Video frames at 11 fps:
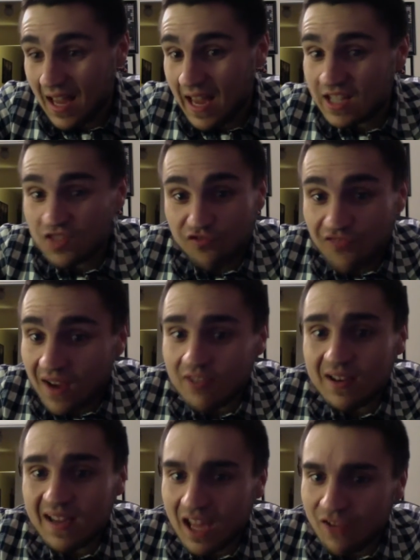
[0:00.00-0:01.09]

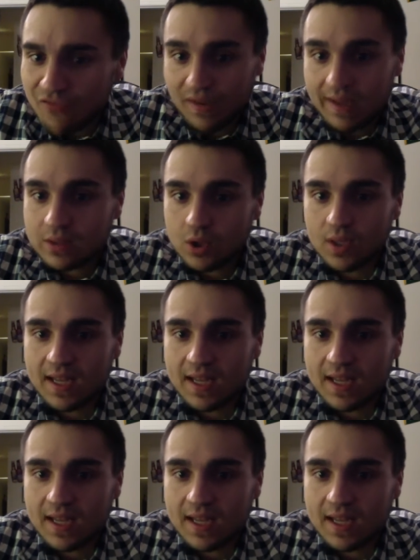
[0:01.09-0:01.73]
very iffy looking